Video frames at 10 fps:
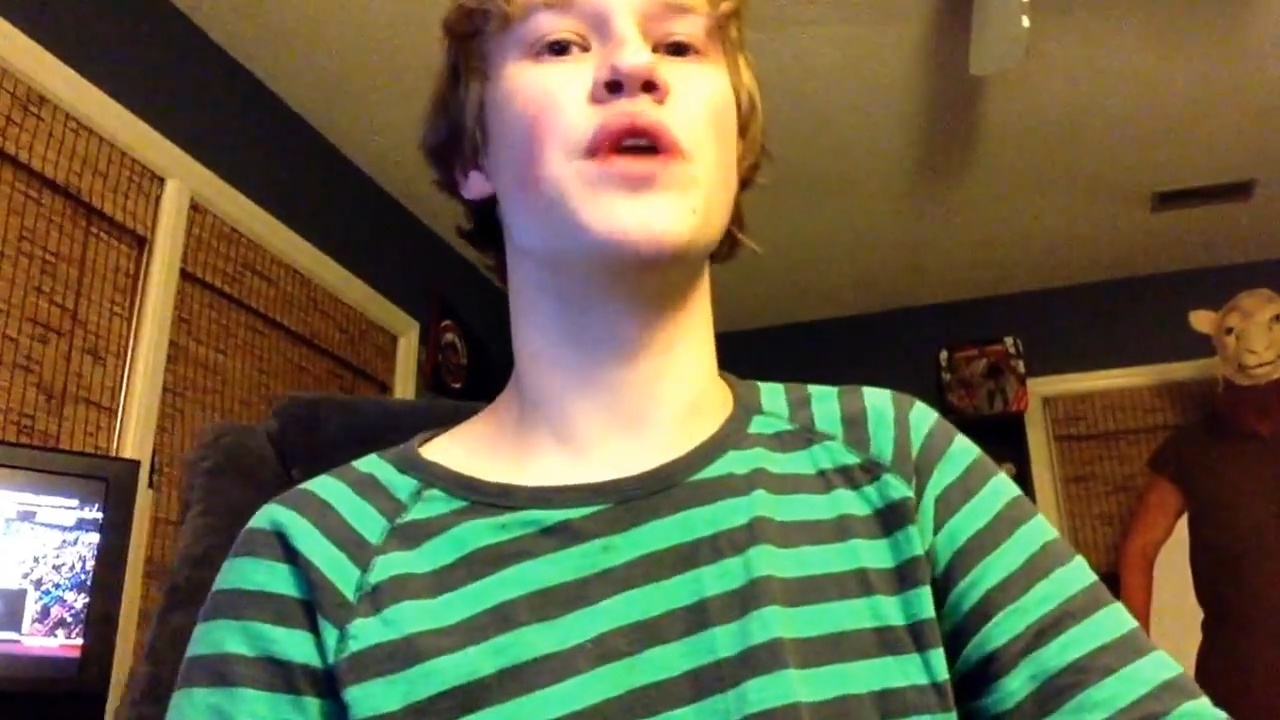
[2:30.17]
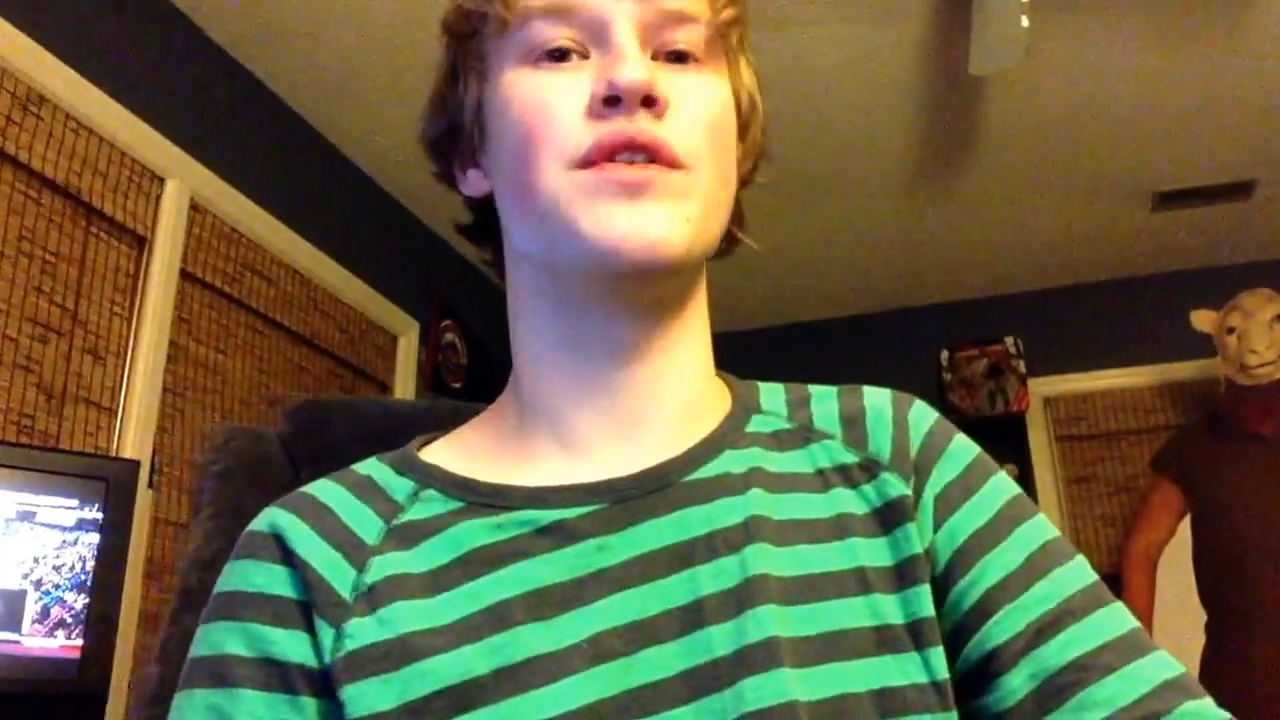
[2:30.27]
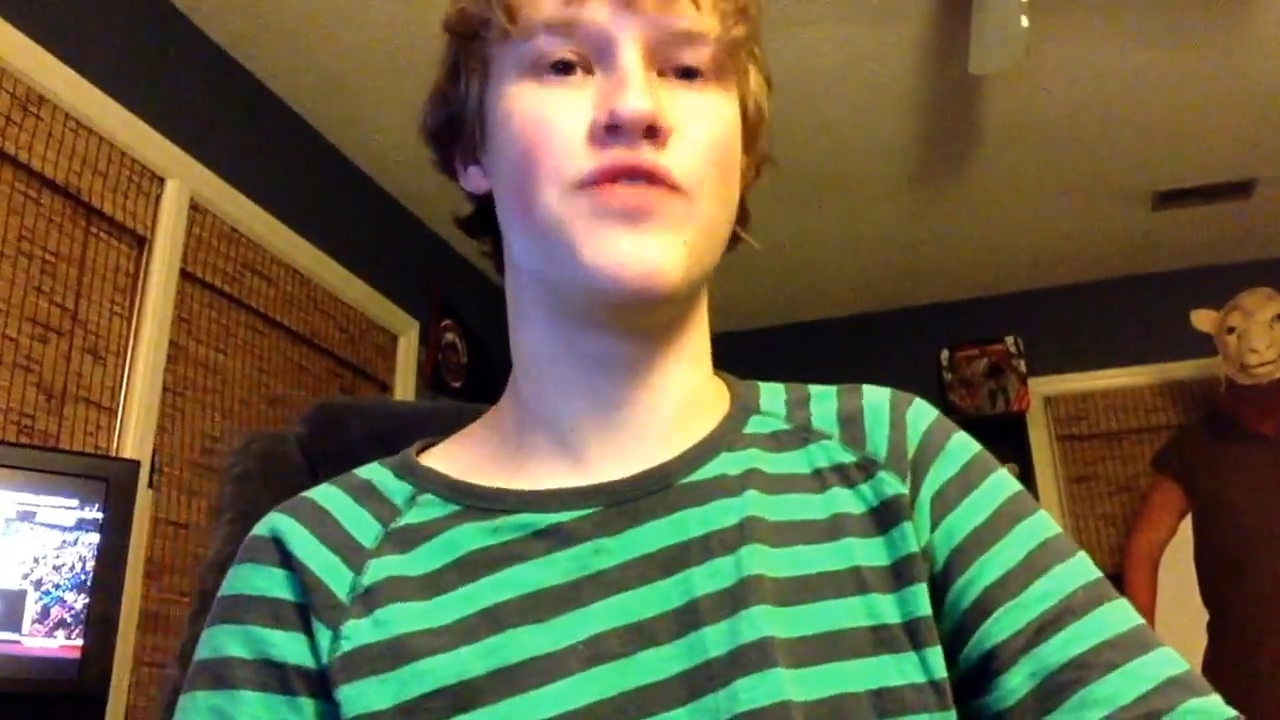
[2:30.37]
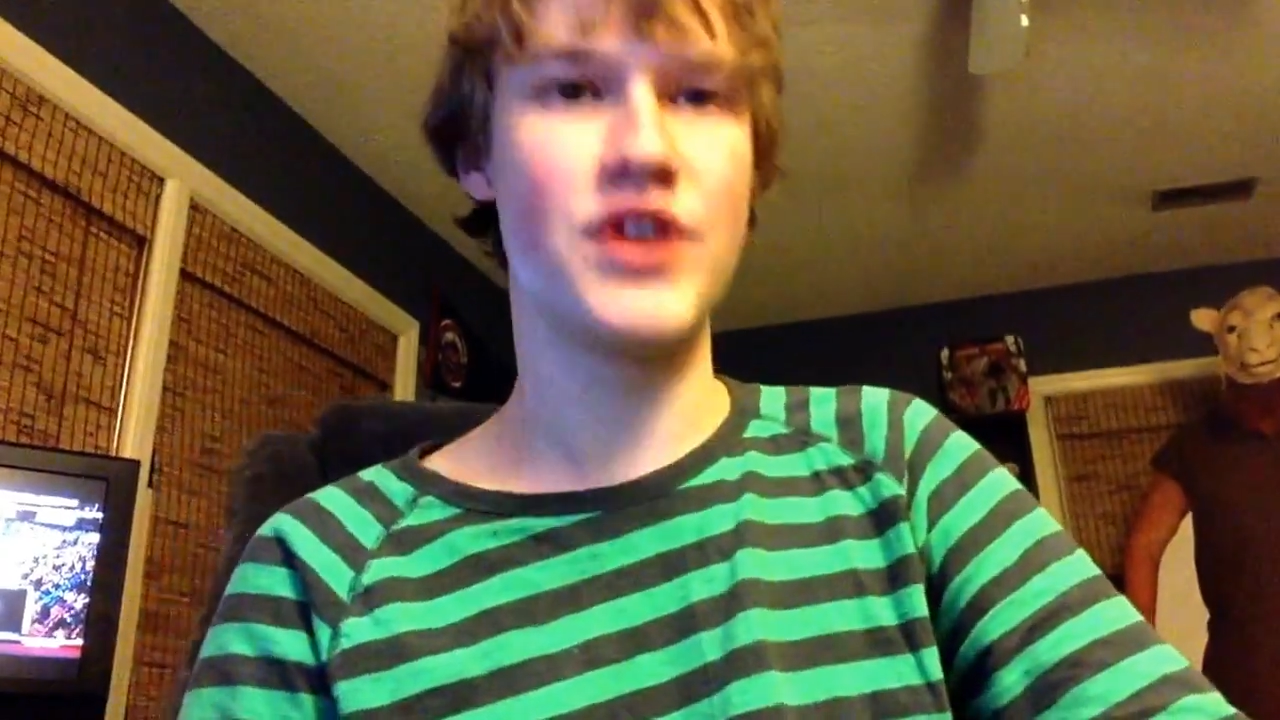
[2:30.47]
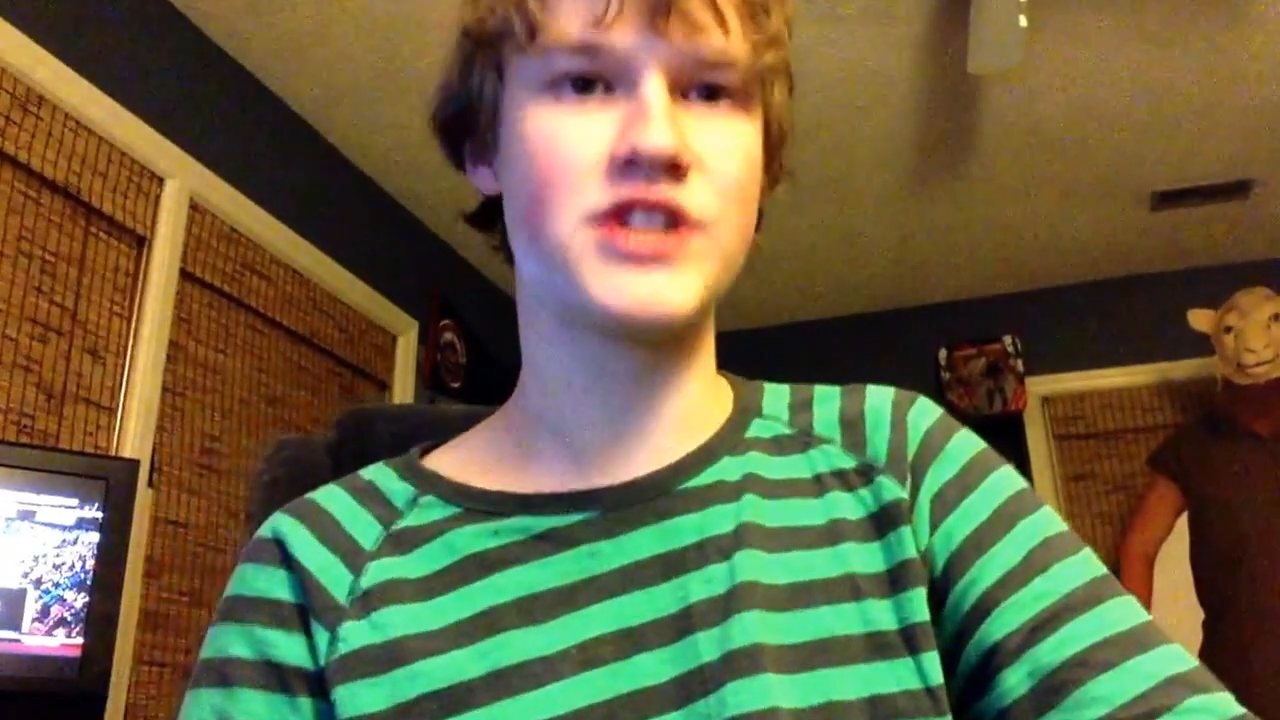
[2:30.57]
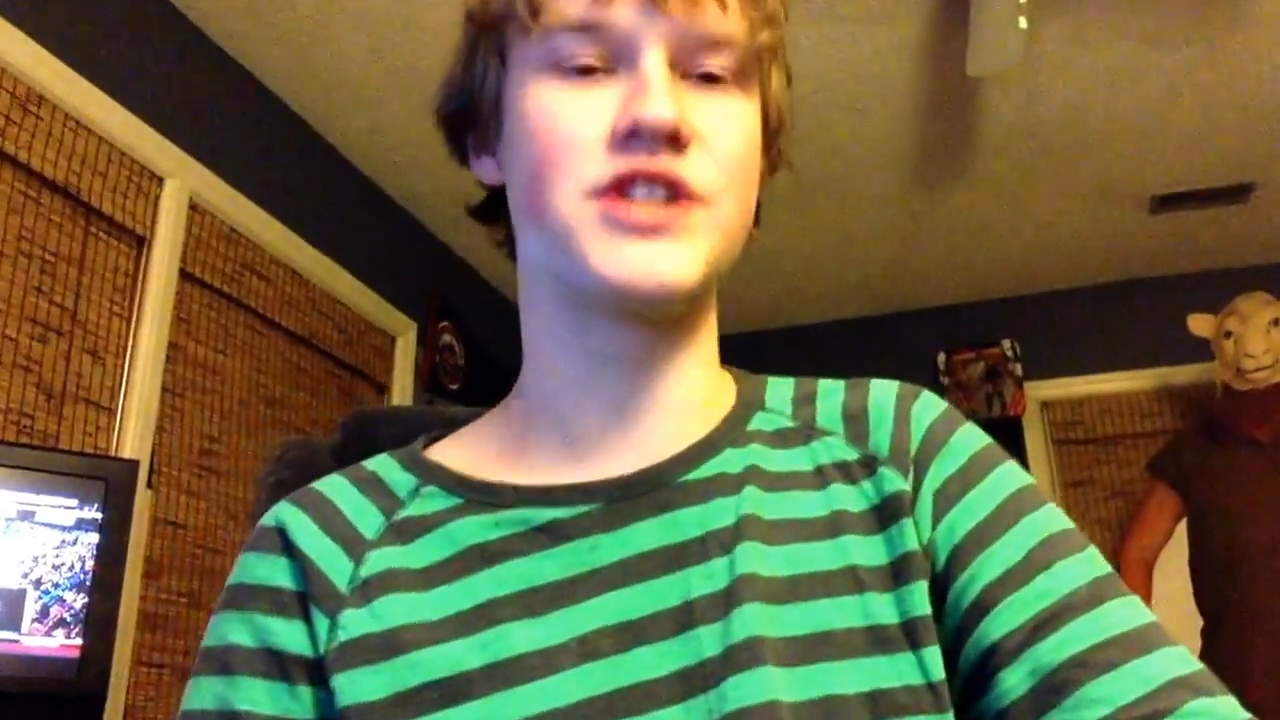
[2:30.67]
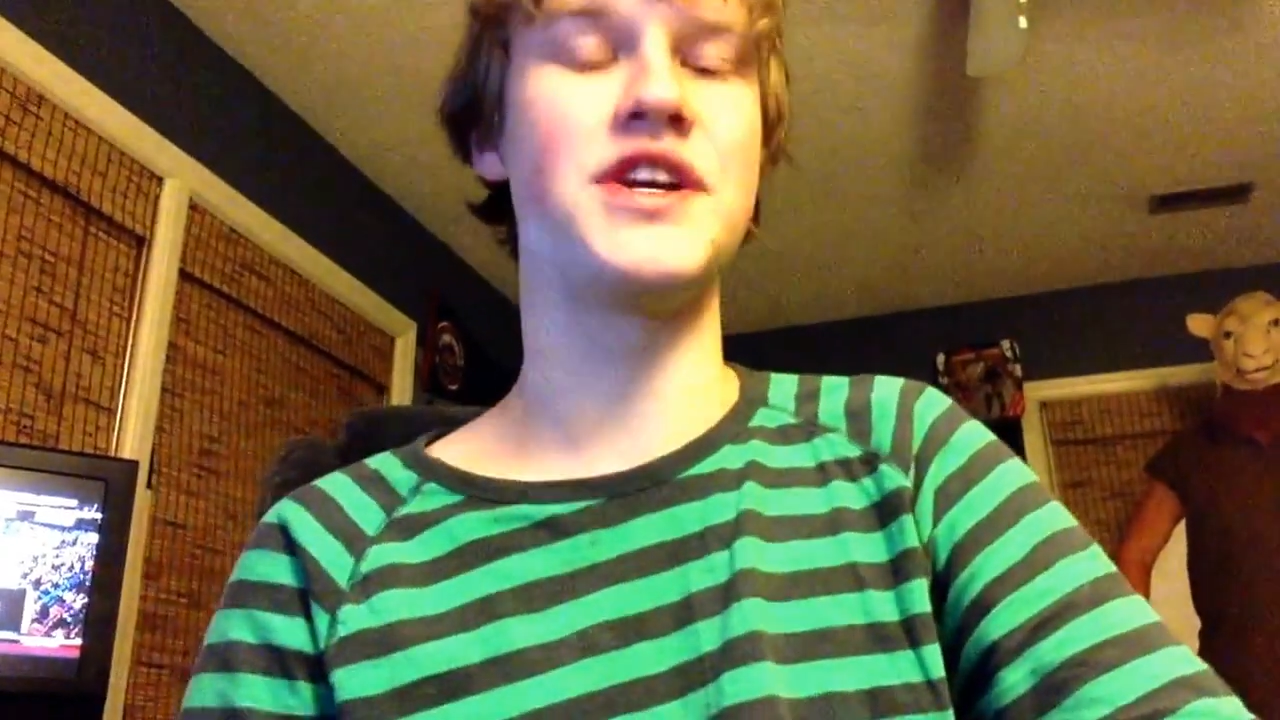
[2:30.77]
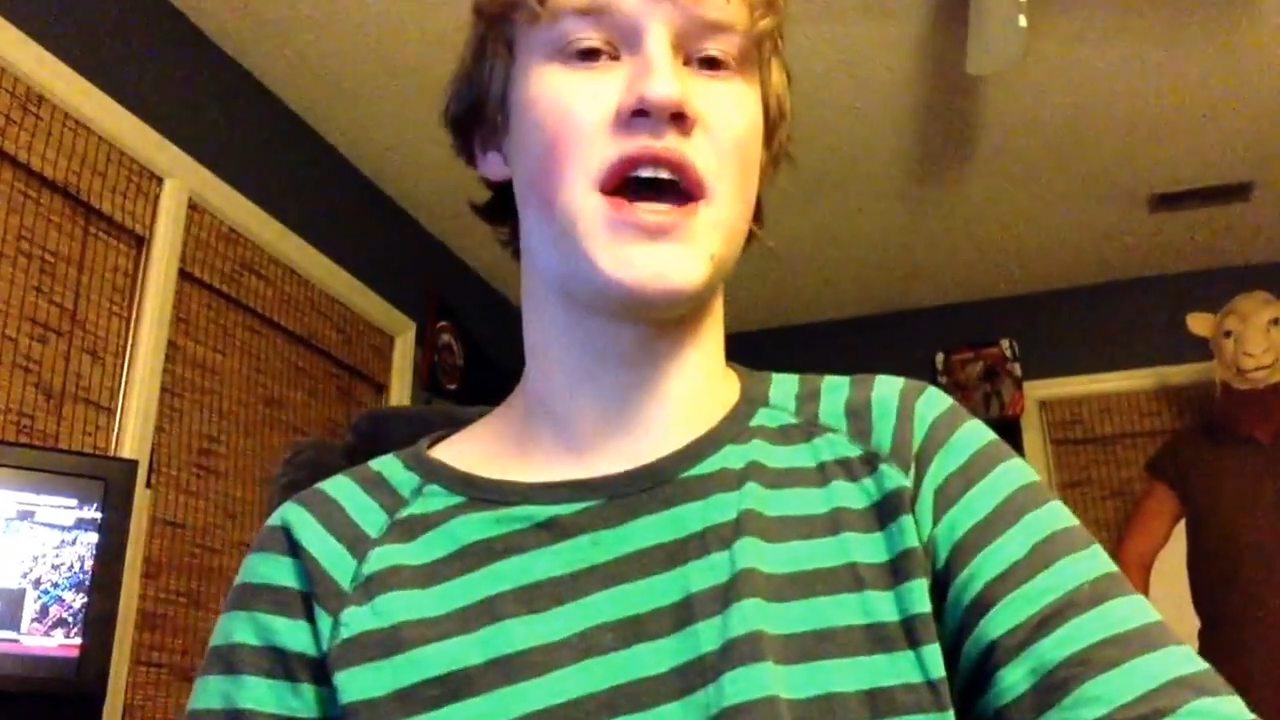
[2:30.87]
eventually